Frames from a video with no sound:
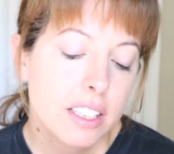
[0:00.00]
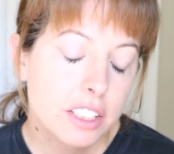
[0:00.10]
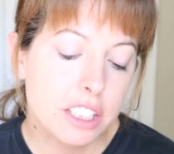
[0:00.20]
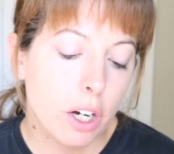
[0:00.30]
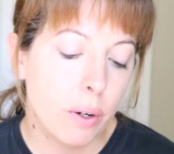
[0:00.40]

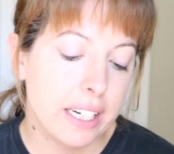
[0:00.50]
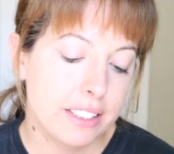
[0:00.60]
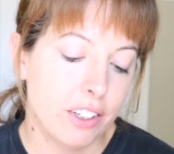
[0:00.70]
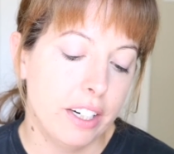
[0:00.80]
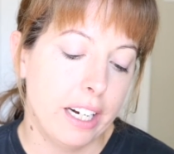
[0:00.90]
So I
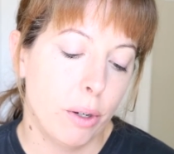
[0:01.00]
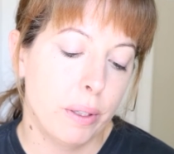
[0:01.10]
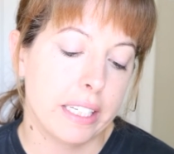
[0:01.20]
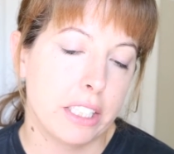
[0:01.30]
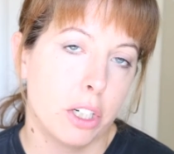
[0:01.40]
started out
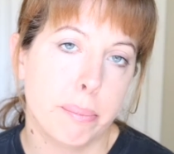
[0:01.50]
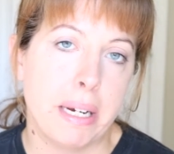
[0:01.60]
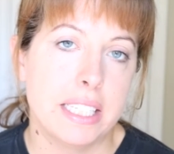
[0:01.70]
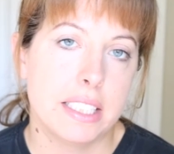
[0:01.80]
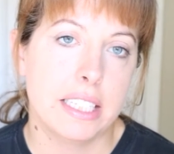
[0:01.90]
with like their
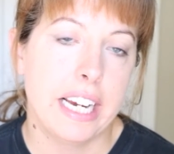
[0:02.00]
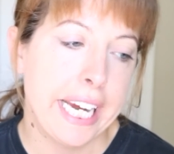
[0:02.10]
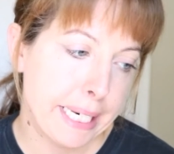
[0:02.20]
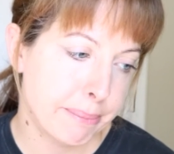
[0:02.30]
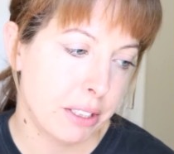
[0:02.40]
basic
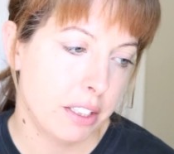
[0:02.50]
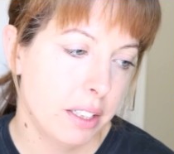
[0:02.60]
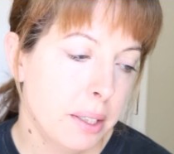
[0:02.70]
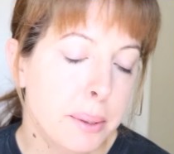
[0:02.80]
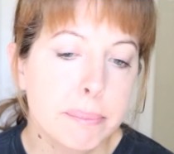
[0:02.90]
hammer